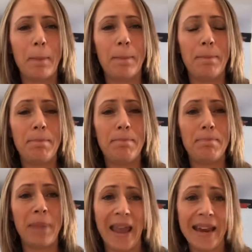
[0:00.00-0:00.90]
a
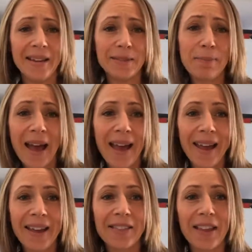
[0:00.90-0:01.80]
paint
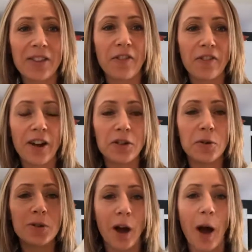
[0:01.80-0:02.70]
bag that the friend
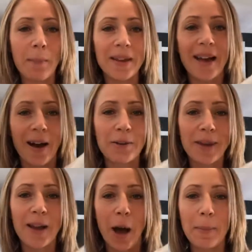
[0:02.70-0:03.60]
who taught me how to
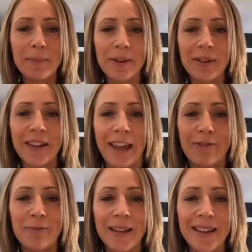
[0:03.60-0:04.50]
make almond milk
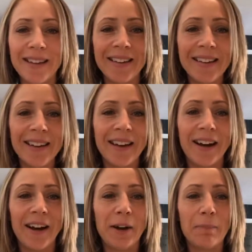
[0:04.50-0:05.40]
gave me.
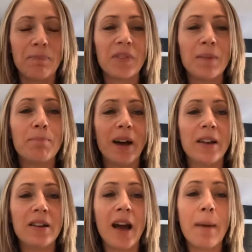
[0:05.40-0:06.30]

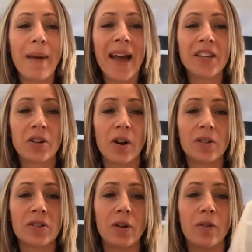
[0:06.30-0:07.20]
But nut bags are
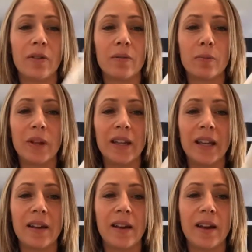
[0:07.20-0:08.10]
also
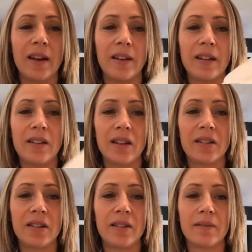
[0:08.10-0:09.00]
really easy
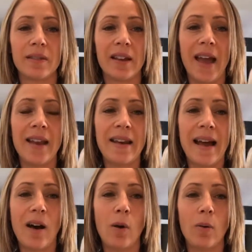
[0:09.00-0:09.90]
to get
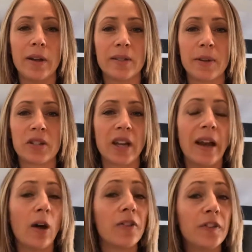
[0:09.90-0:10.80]
now, especially in
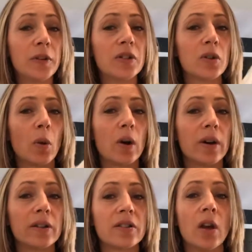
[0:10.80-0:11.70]
health food
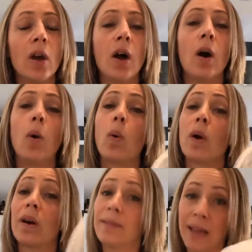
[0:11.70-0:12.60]
stores
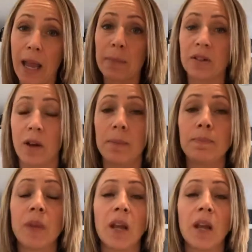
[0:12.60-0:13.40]
or Amazon.